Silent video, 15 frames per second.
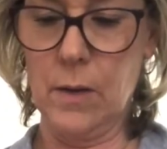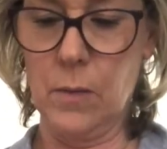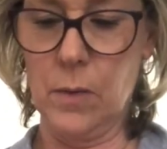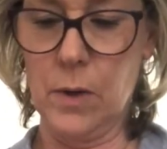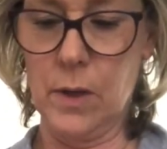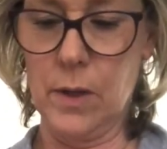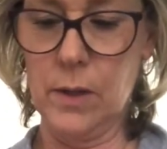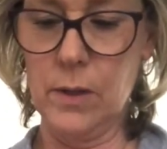
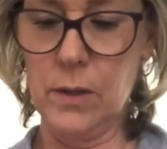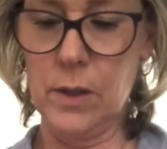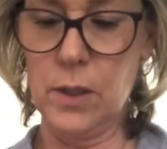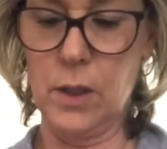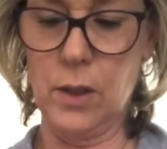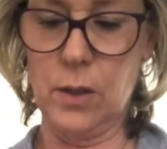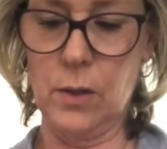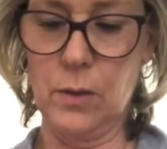1,
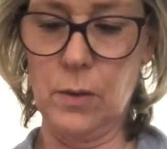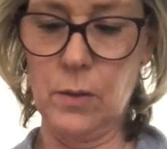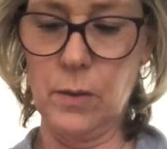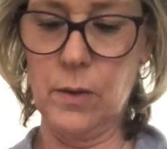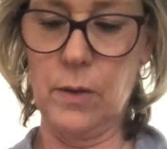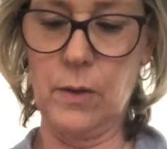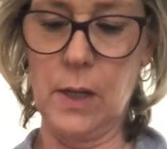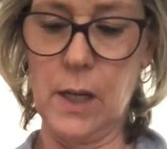2,
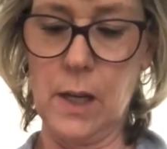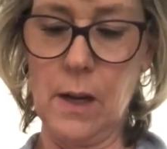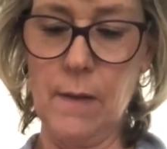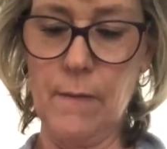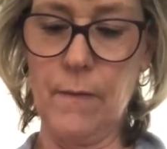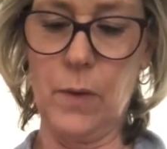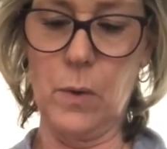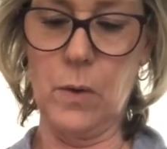3,
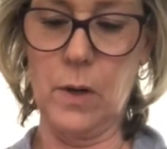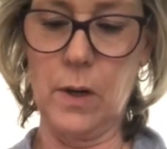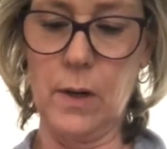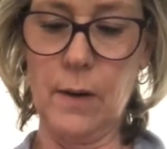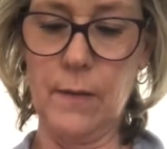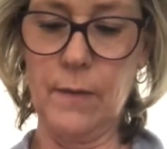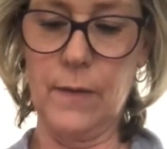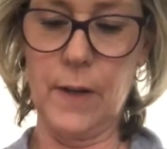
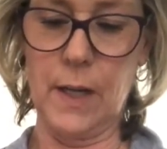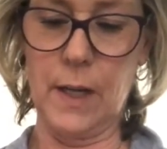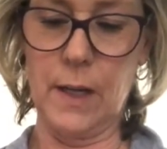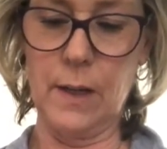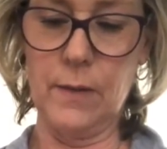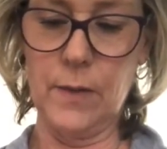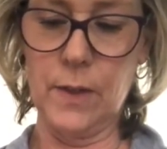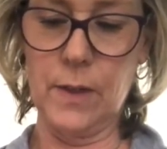4,
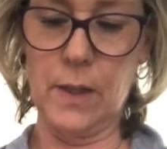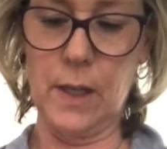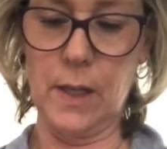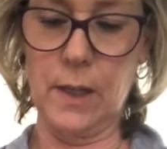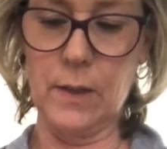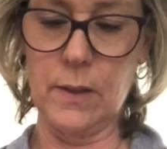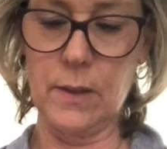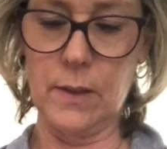5,
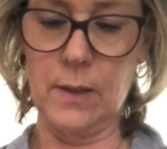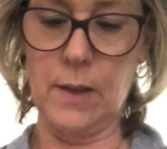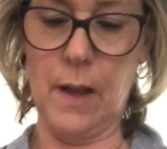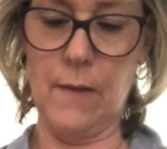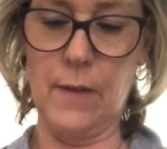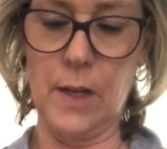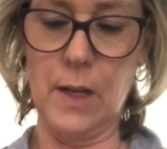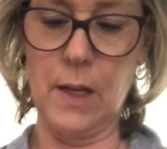6,
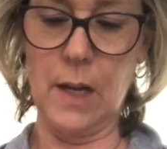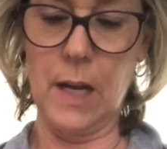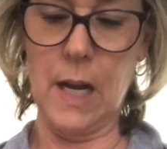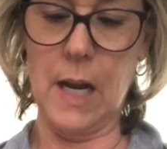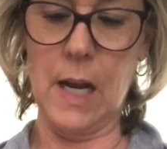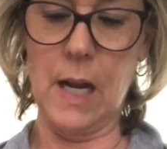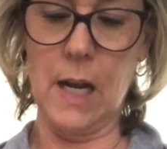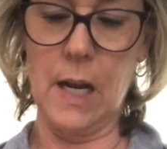7,
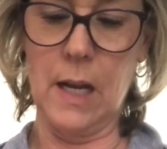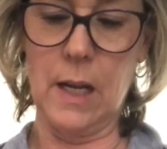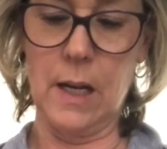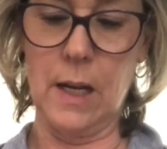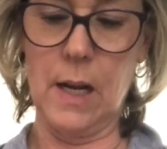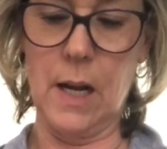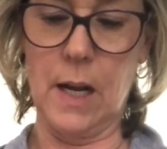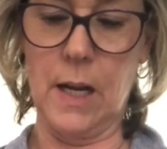8,
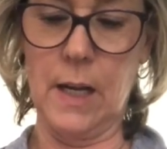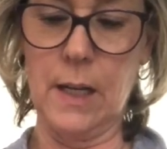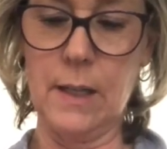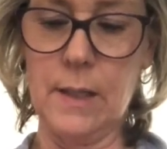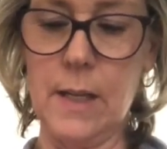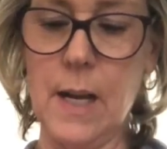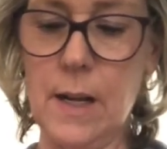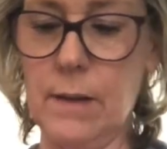9,
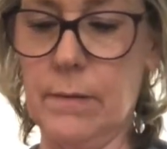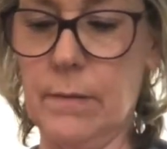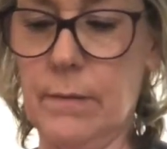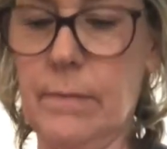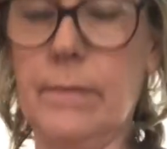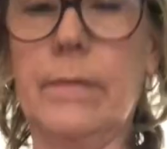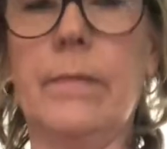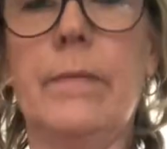10.
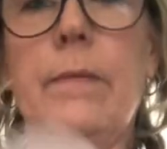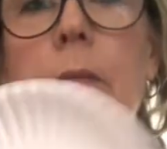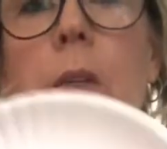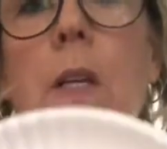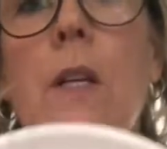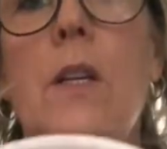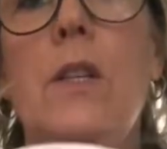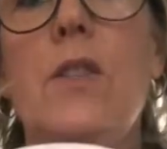
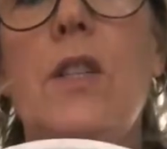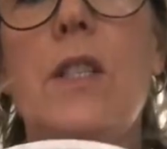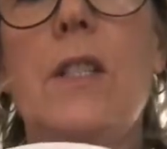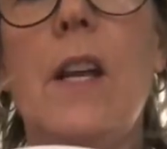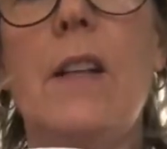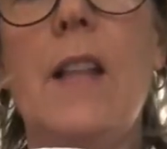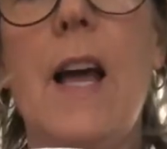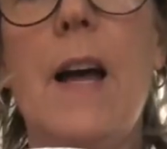Just
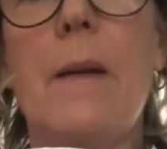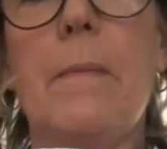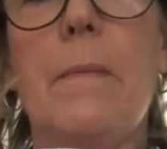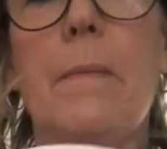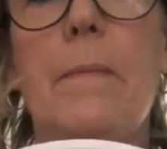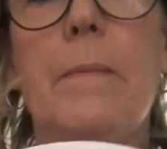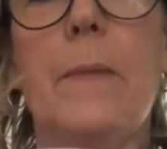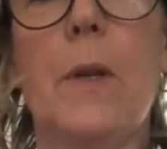like that.
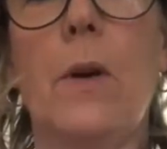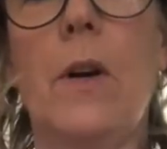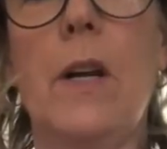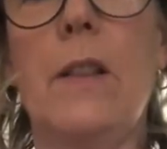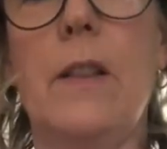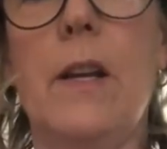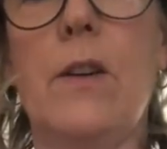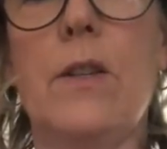All
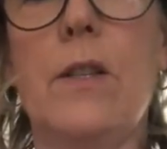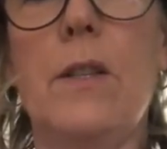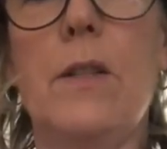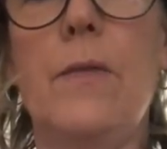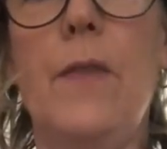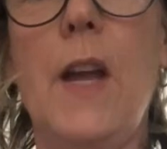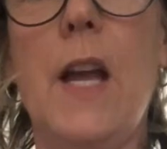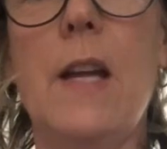right, there's his
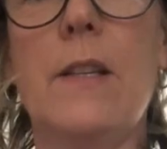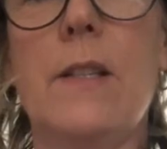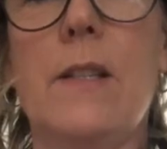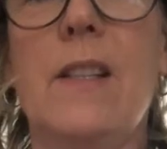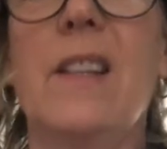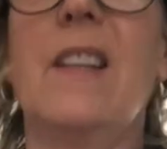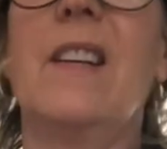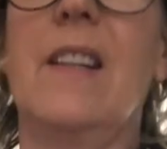face.
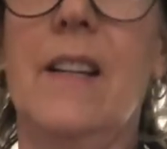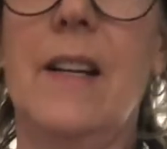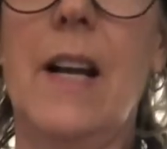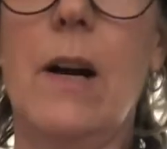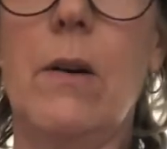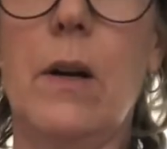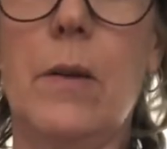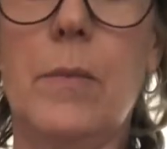
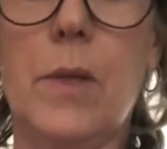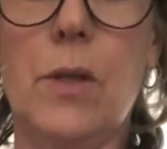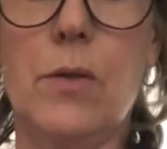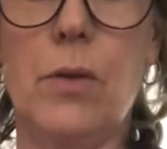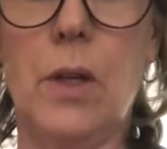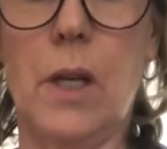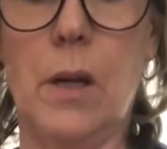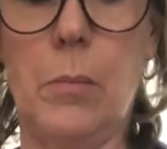Now comes the
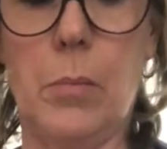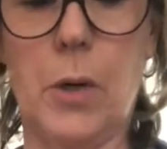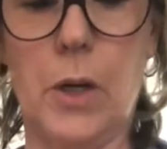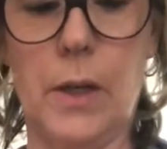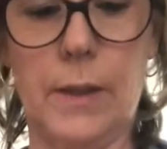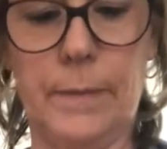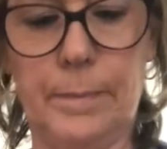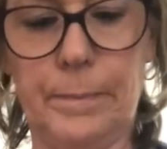tricky part.